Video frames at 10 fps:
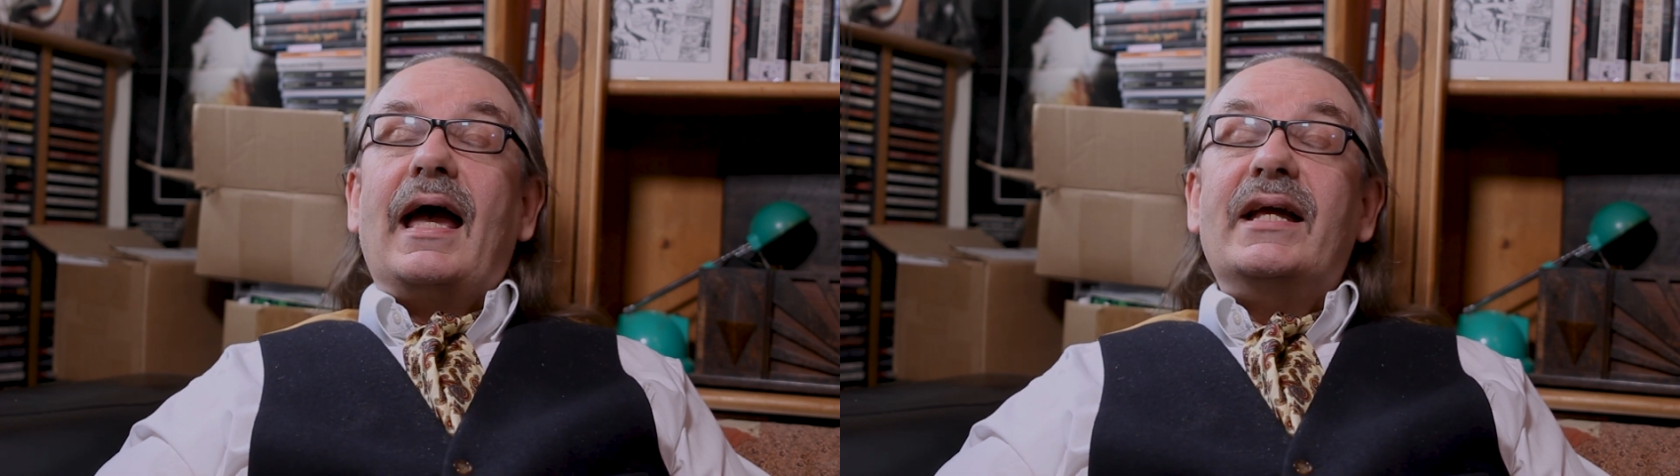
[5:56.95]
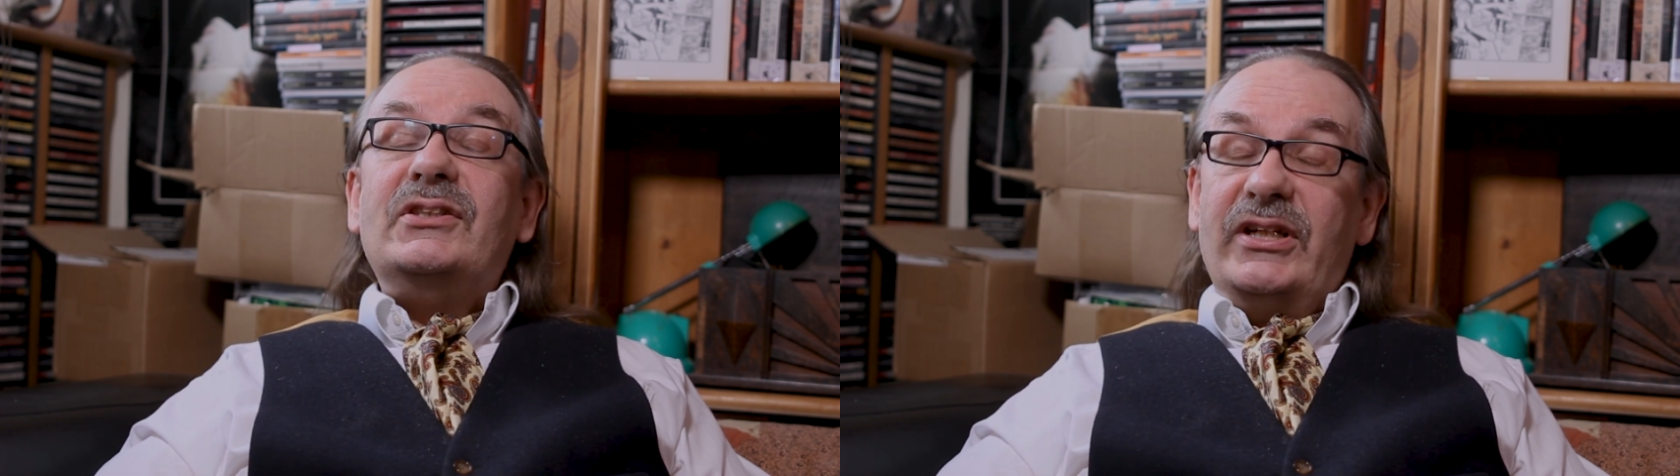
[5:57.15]

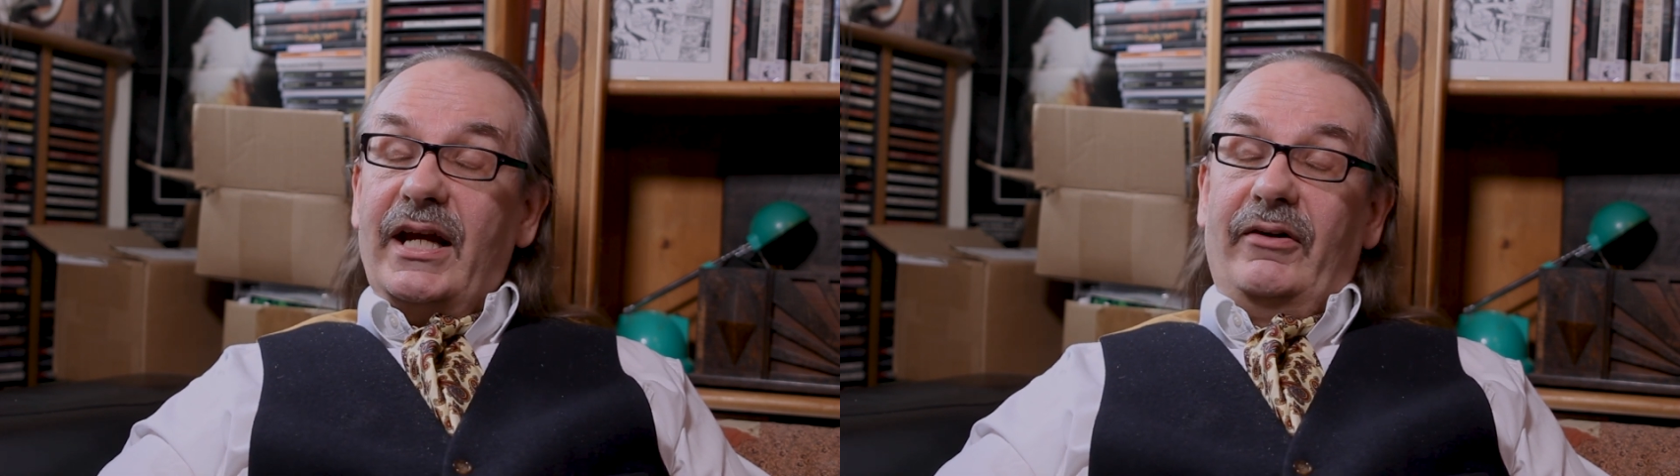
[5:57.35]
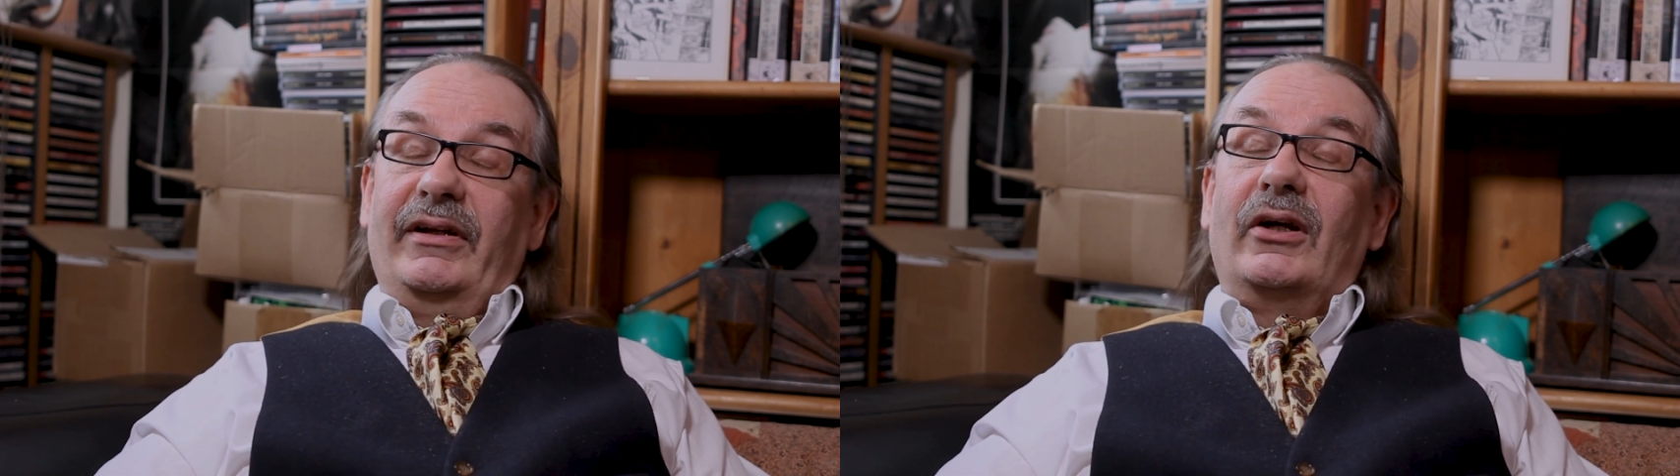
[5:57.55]
Angie
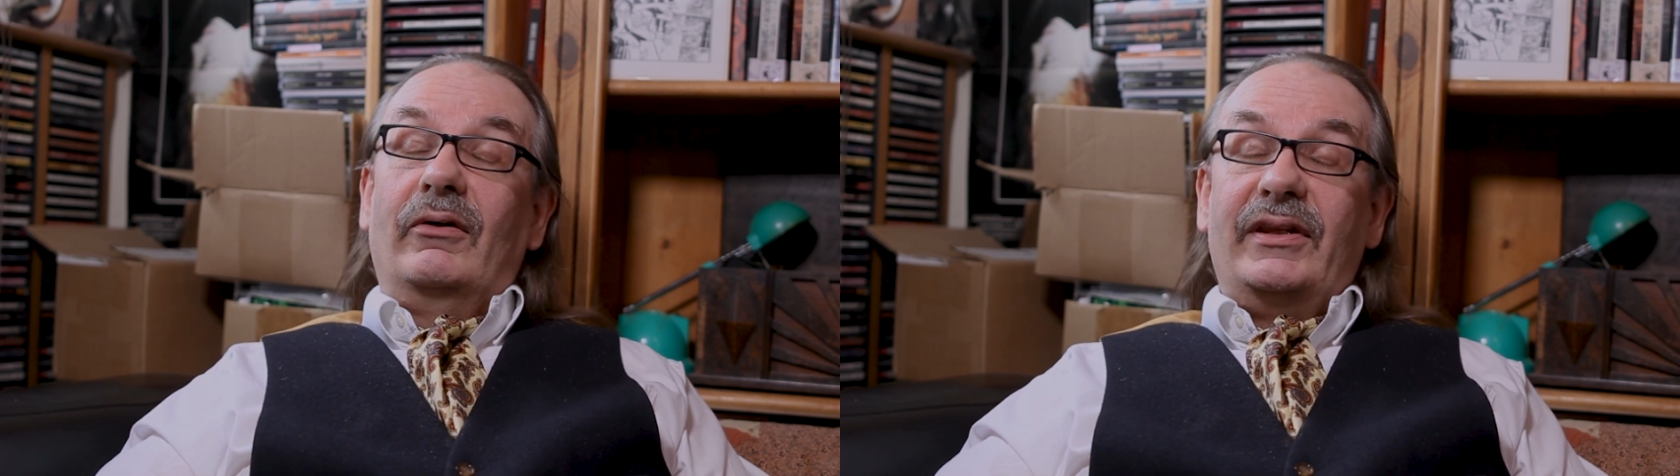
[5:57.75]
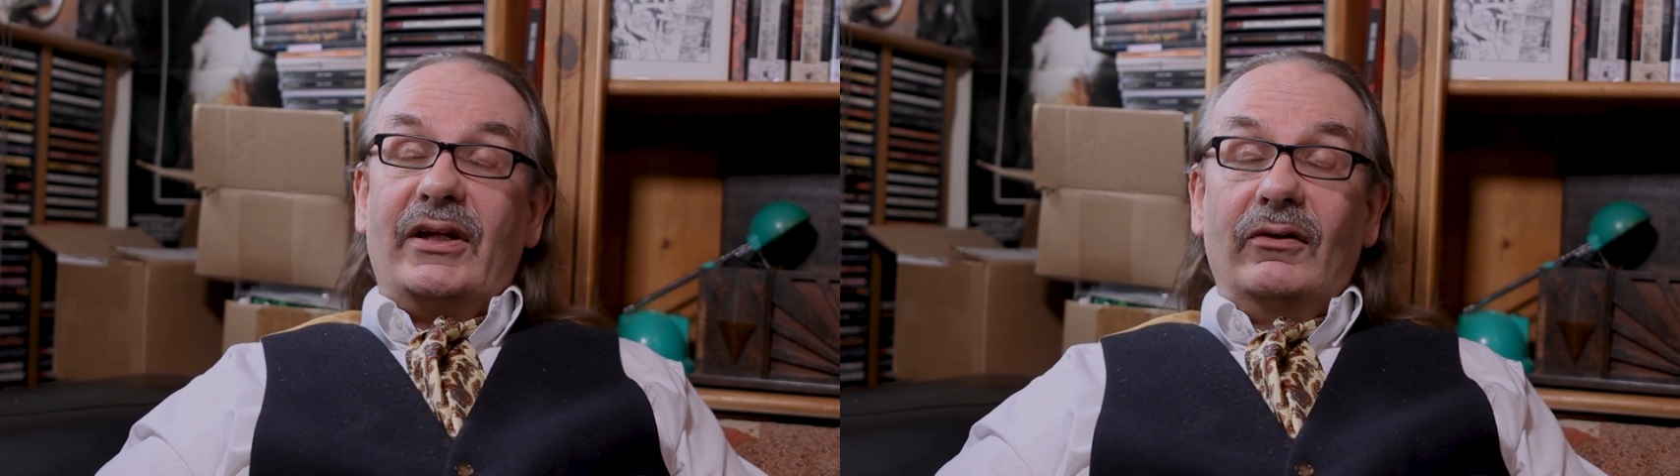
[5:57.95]

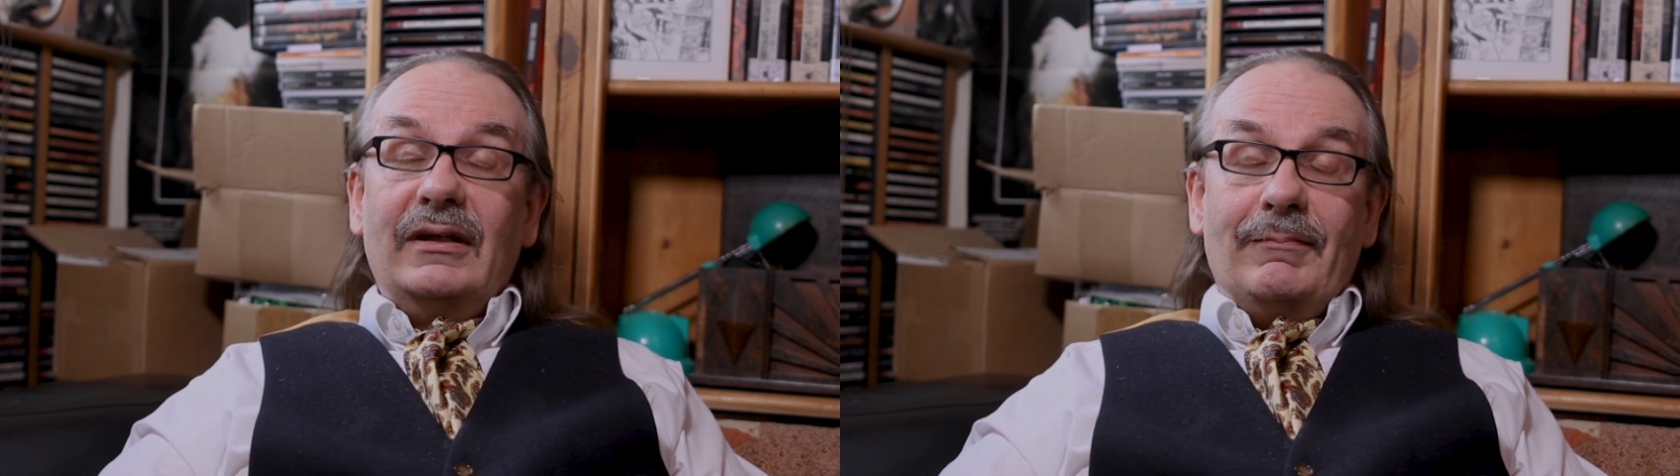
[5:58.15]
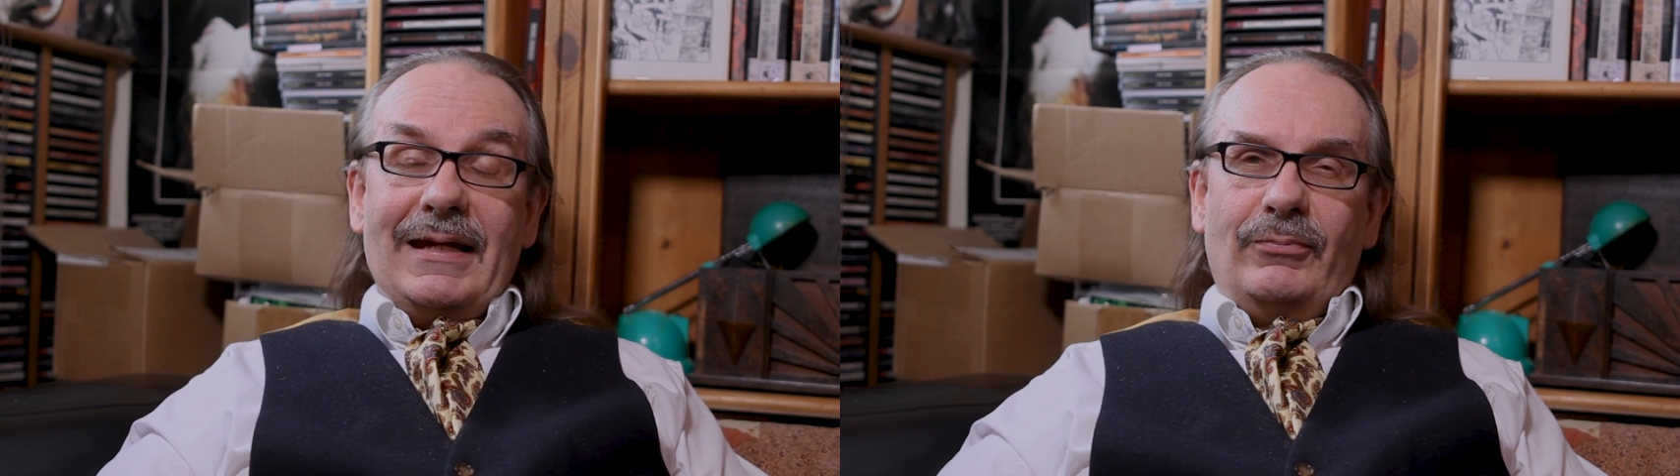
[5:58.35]
Erigo are the
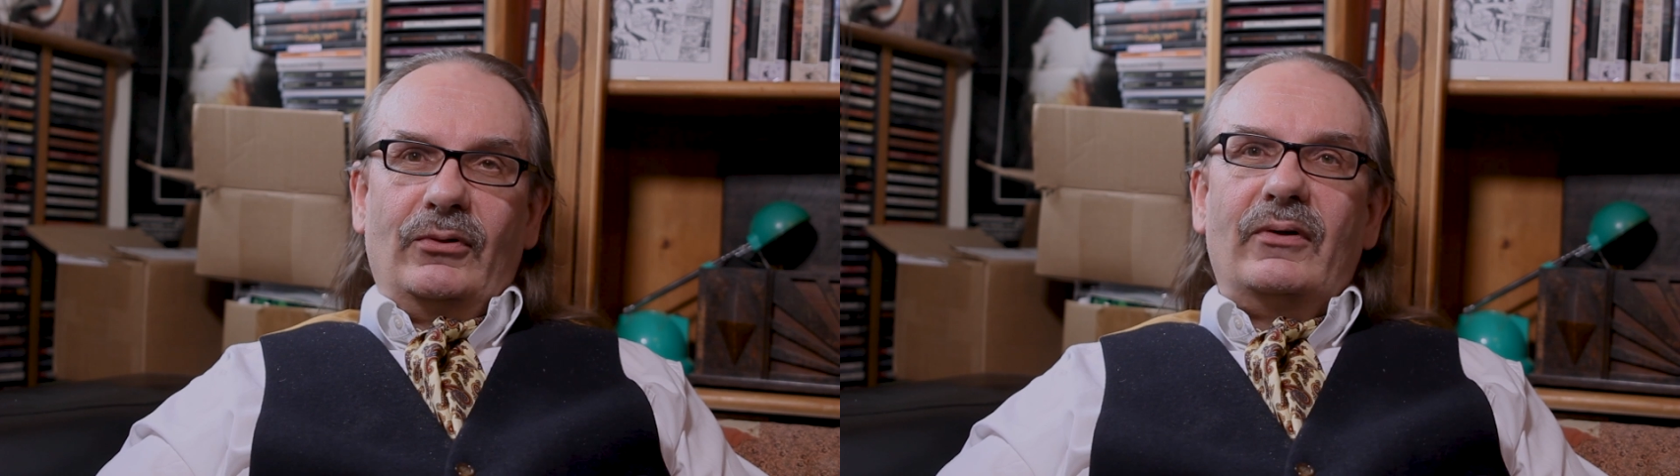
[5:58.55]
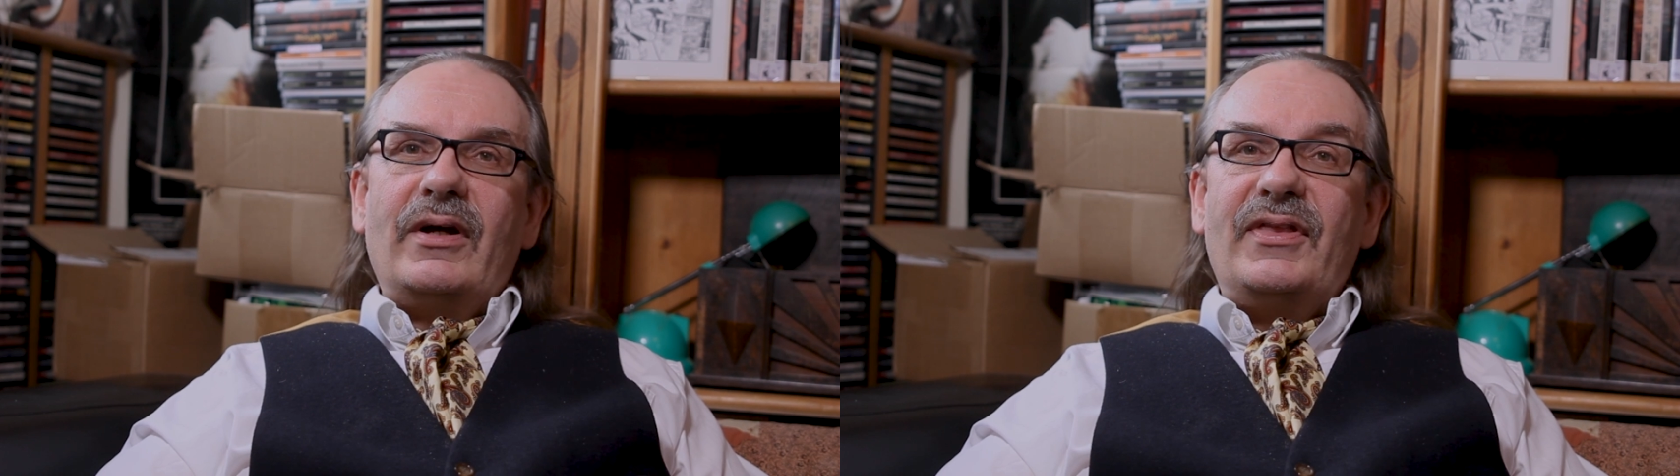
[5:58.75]
only people
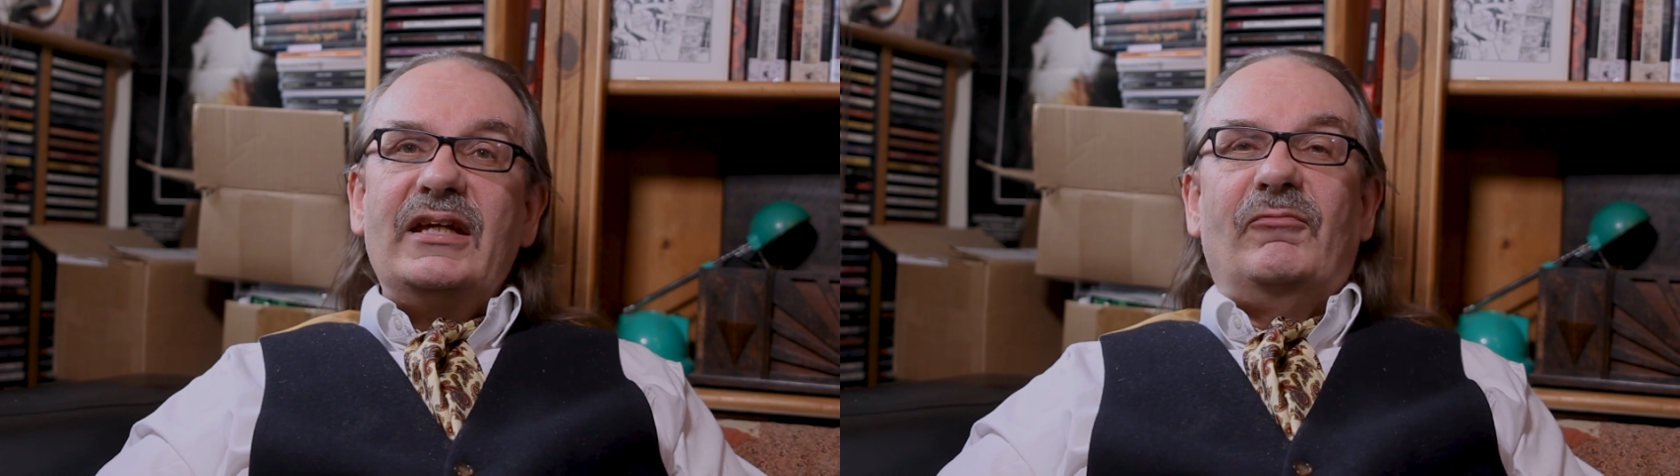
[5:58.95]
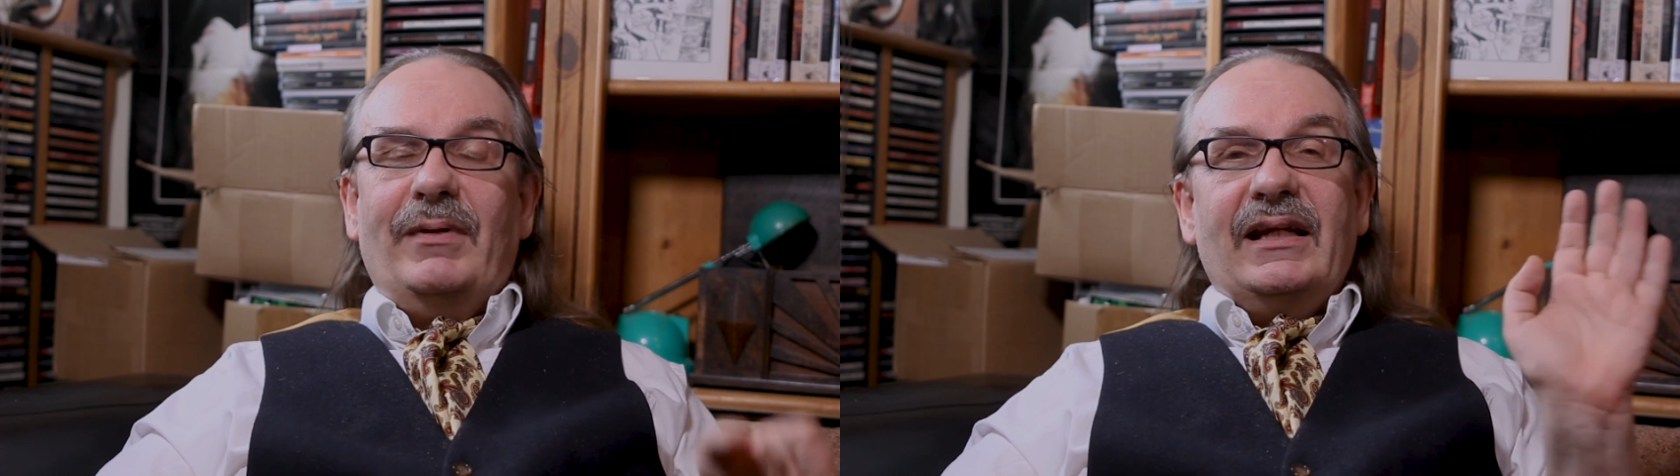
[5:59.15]
who I
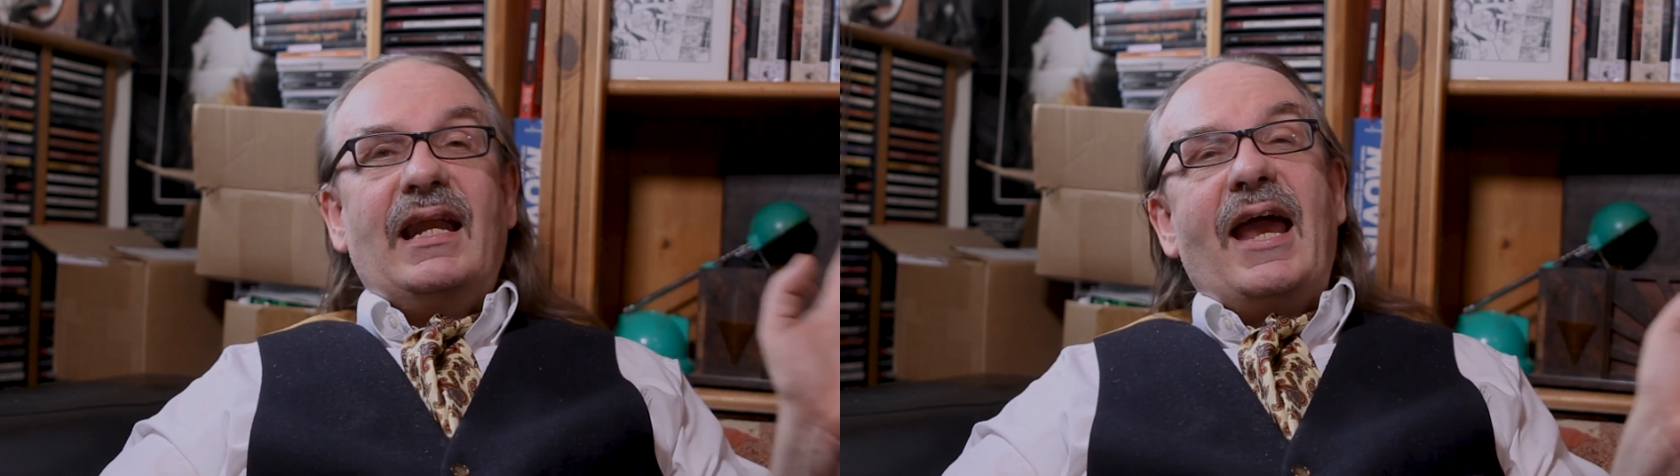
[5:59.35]
think have been in